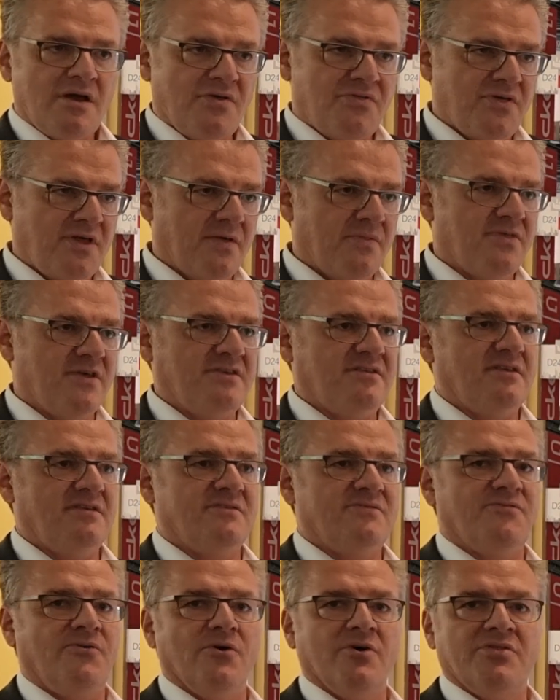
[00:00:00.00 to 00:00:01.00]
I think this
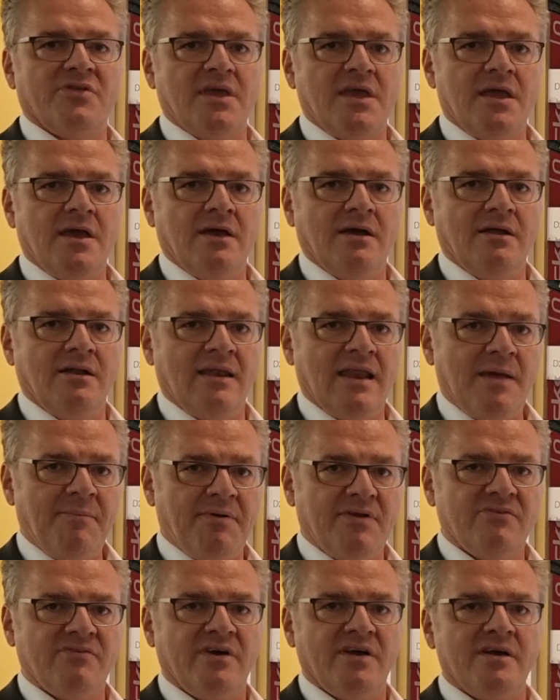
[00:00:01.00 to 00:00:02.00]
is for the
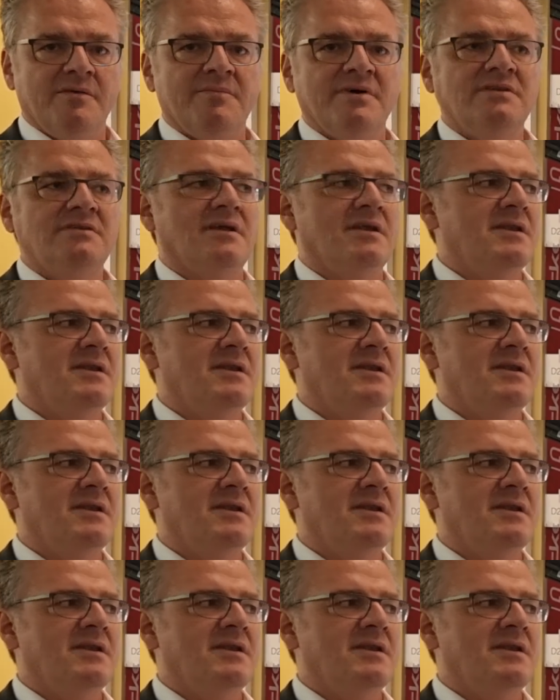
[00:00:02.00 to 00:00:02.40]
lab environment,